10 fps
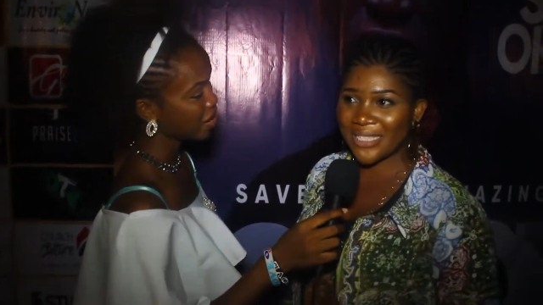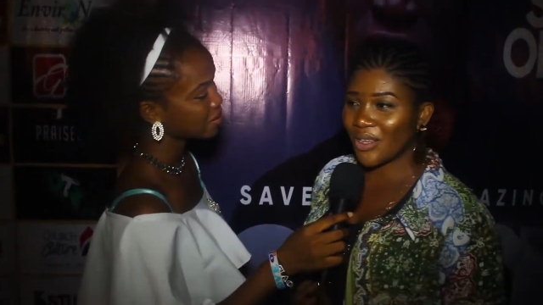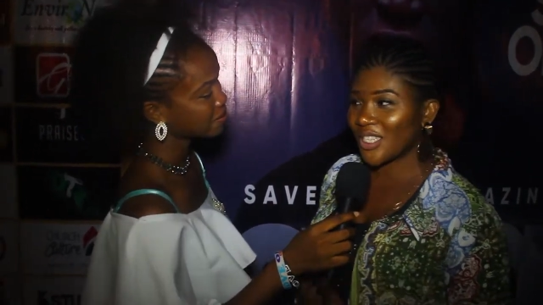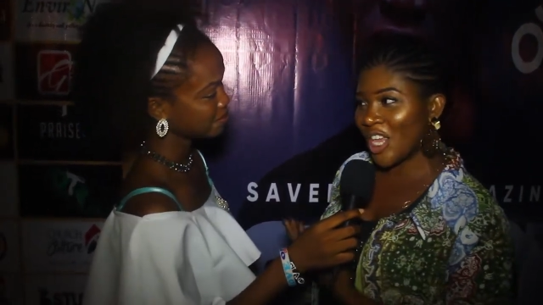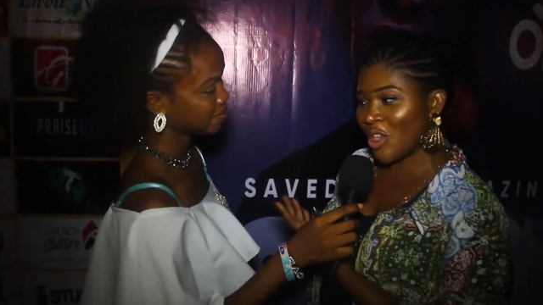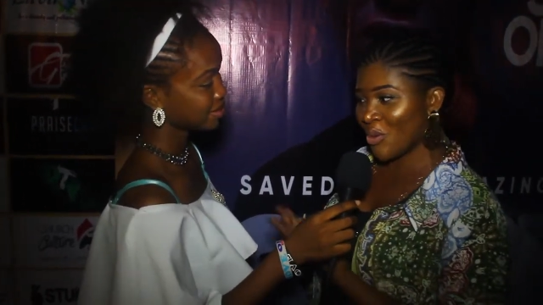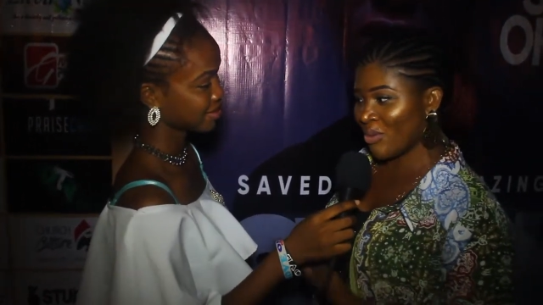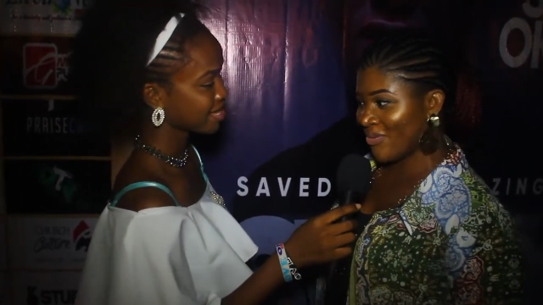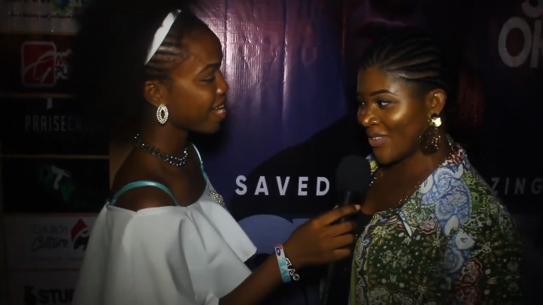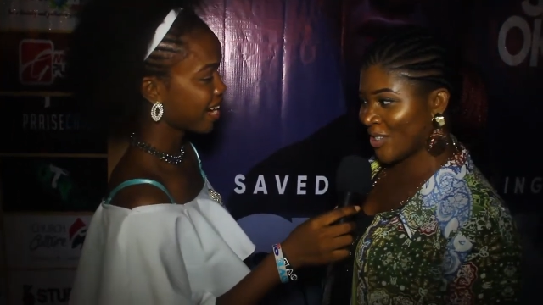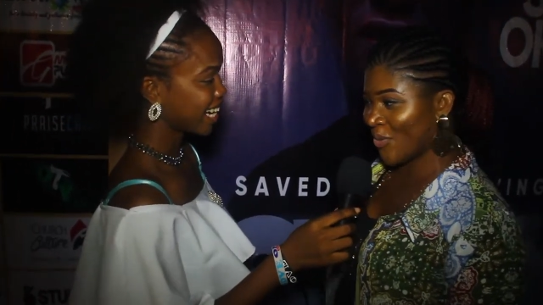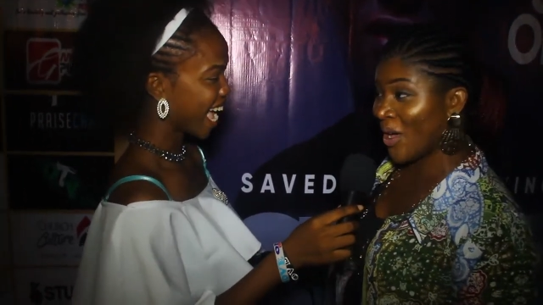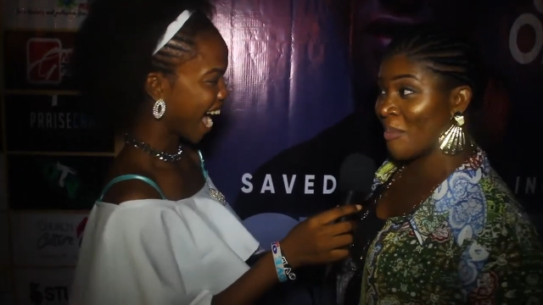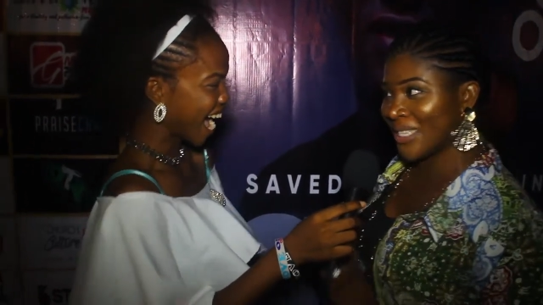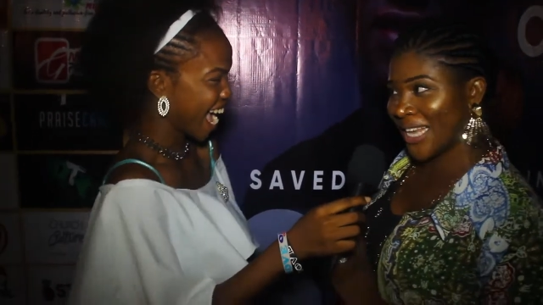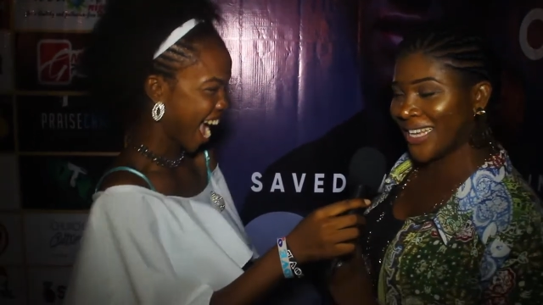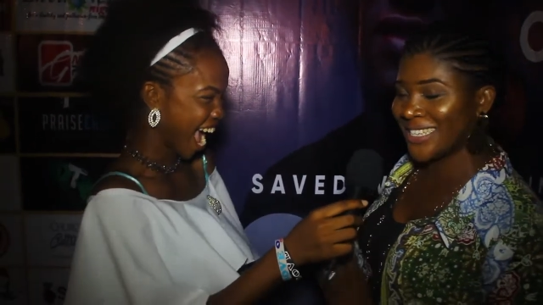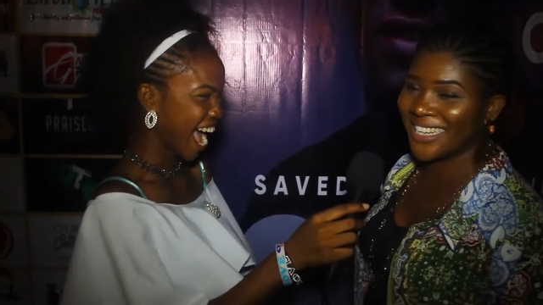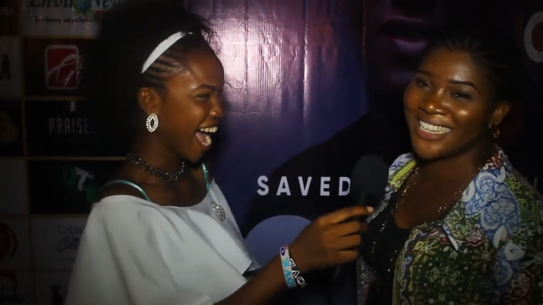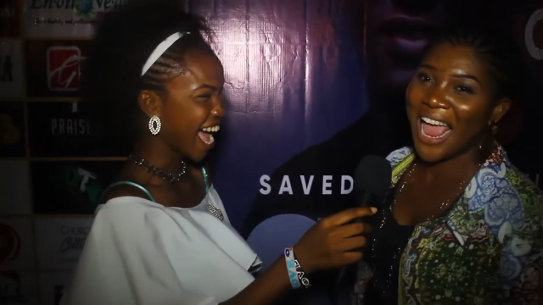Speaker 1: seeing you. First of all, I'm excited.
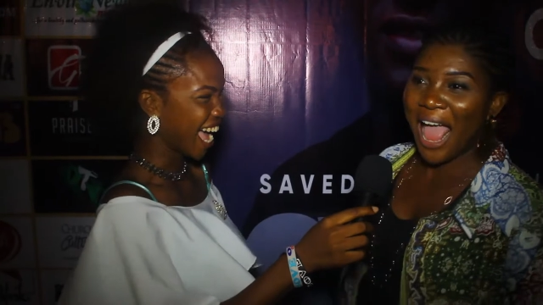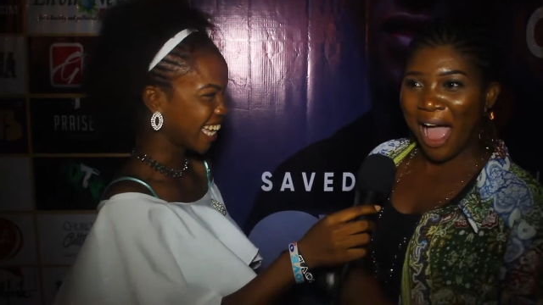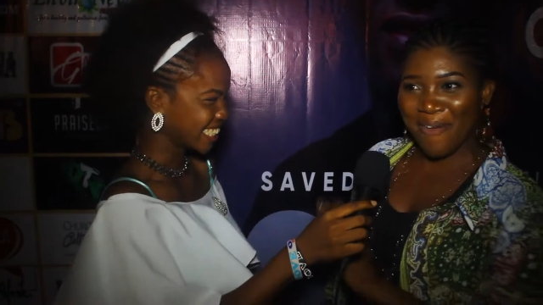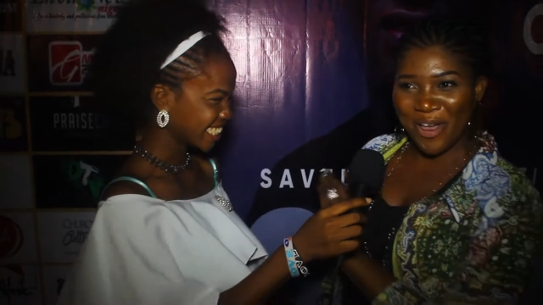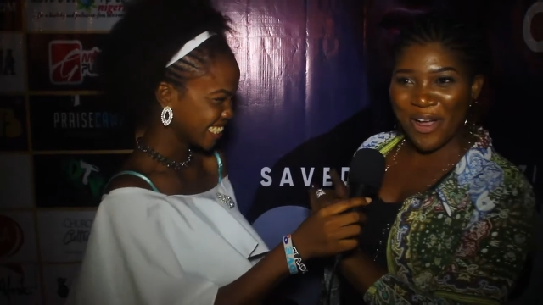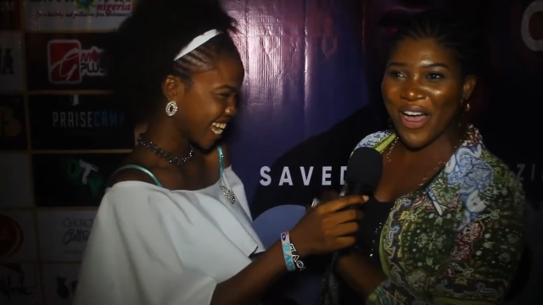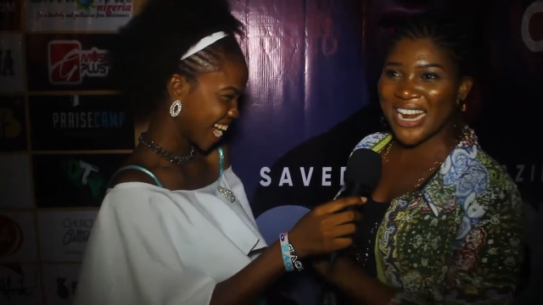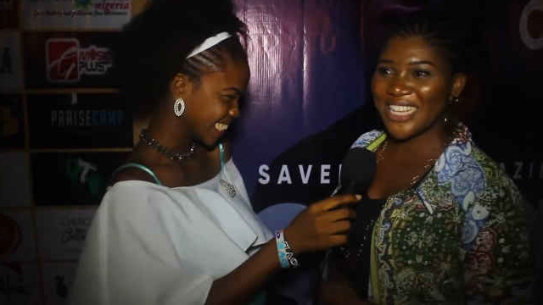I'm not going in,